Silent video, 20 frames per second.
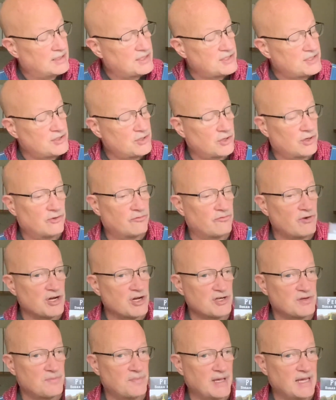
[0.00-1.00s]
Sugar
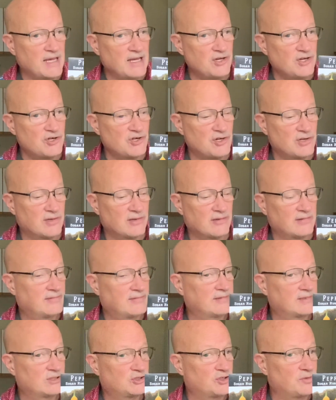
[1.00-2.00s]
Rush Peach.
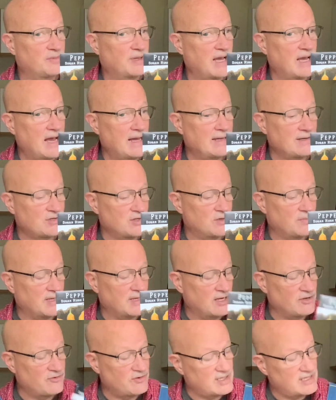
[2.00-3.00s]
Should be hot, should be
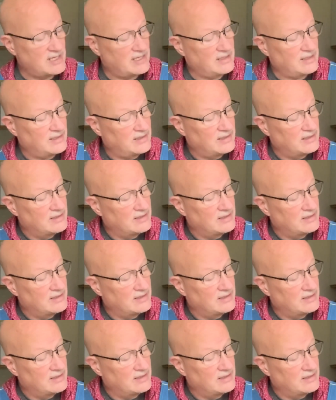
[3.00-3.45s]
interesting.